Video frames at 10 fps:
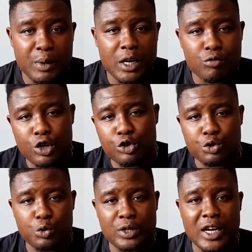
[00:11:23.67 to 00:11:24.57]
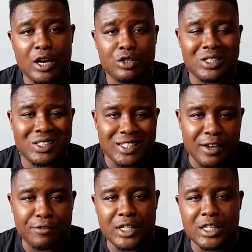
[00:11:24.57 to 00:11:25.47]
be reassured that I'll
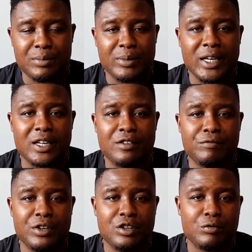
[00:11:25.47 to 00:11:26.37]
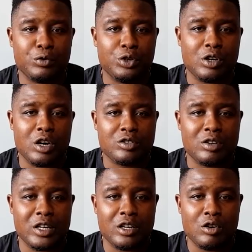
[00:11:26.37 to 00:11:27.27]
definitely be making a video for you guys to
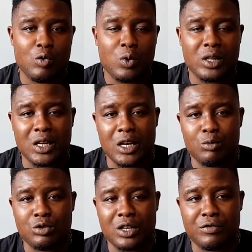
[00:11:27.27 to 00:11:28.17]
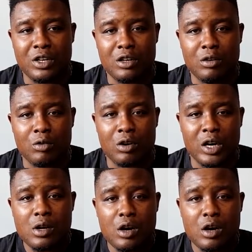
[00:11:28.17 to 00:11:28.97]
let you know what the kit will definitely look like.